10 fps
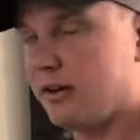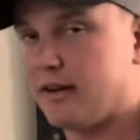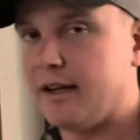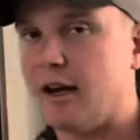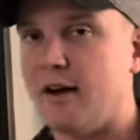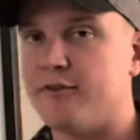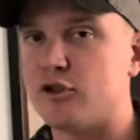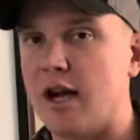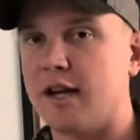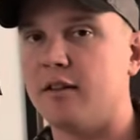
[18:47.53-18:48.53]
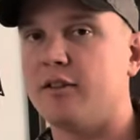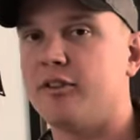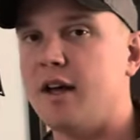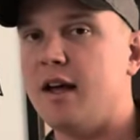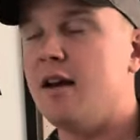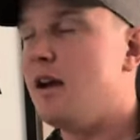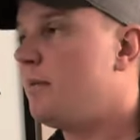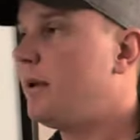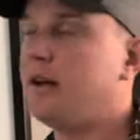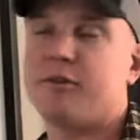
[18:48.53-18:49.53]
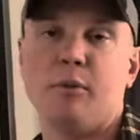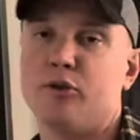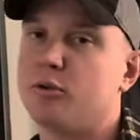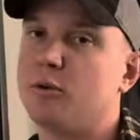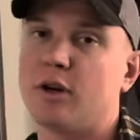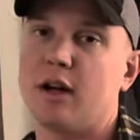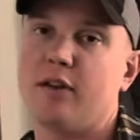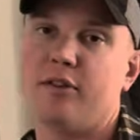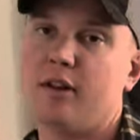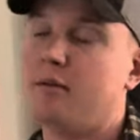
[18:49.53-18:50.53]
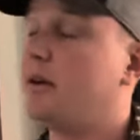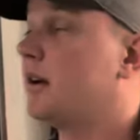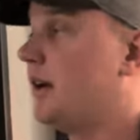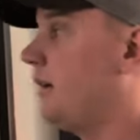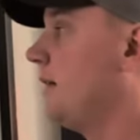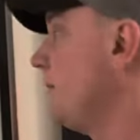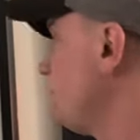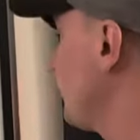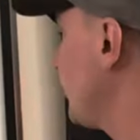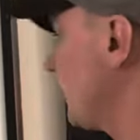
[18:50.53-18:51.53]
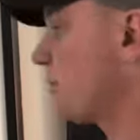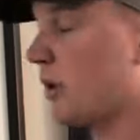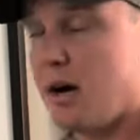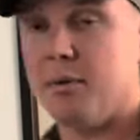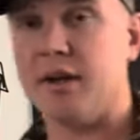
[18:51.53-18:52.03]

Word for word: to get off dragging the sled, but it's miserable, guys. And again, you're probably